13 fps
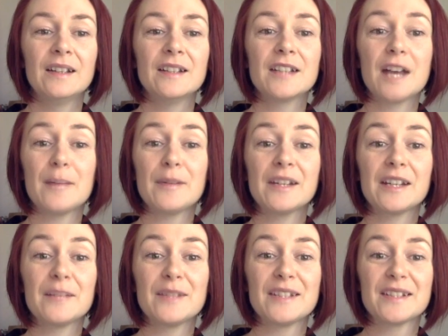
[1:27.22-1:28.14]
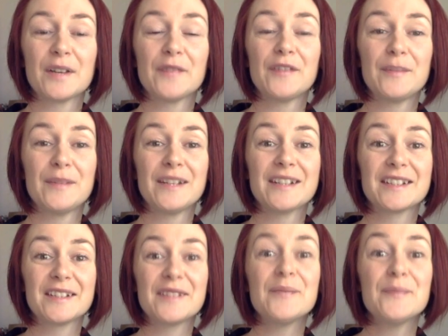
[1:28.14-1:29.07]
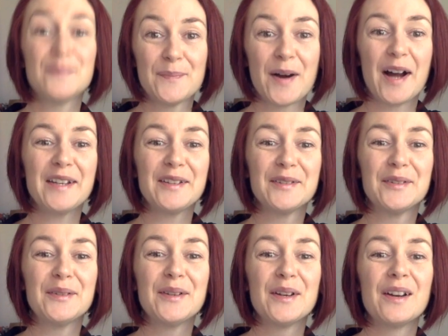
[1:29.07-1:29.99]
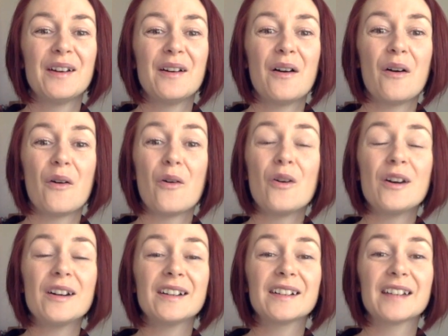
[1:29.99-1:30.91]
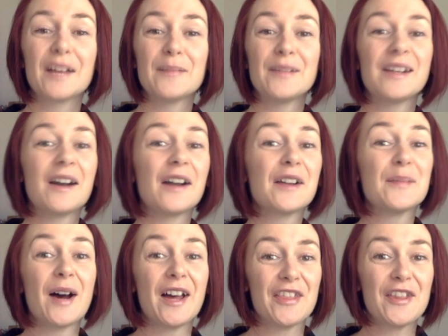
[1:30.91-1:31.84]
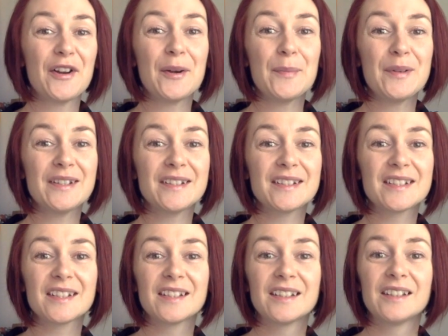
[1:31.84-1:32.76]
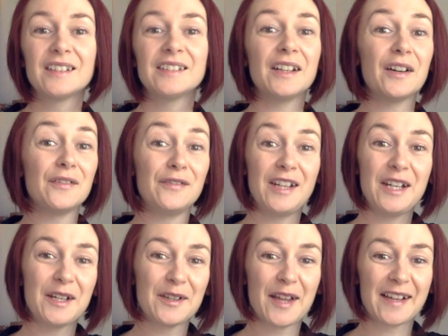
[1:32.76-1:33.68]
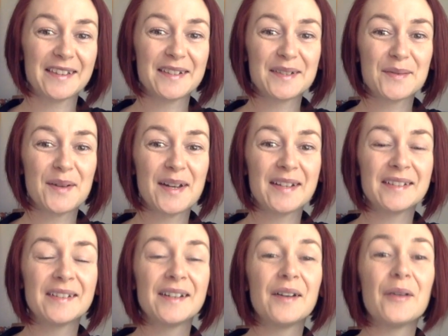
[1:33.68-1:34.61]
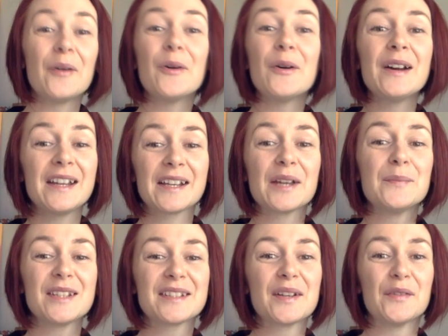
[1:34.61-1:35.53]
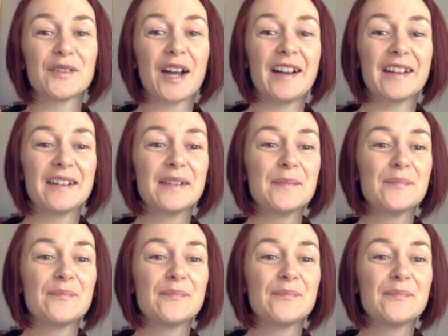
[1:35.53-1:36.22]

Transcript: Tapping can be self-administered by you or can be guided by a therapist, a video like this one, or it can be self-guided.